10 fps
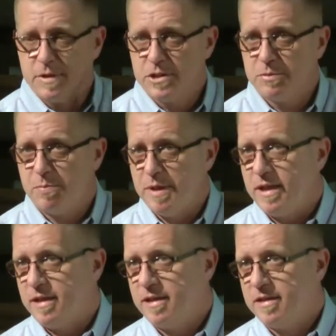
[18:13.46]

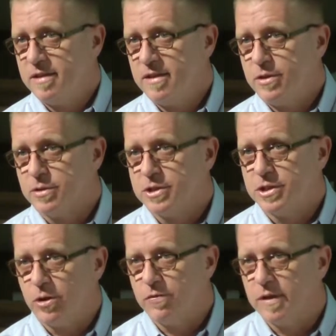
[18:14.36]
Speak, your
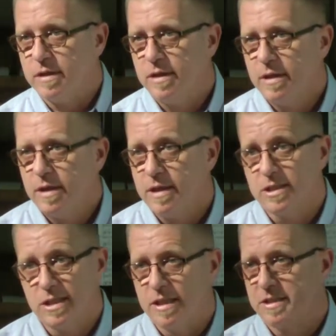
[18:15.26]
servant
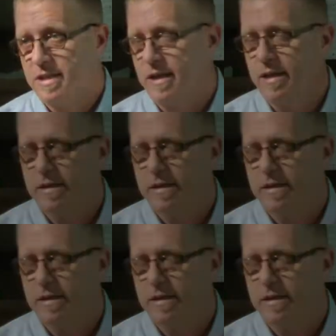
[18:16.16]
is listening.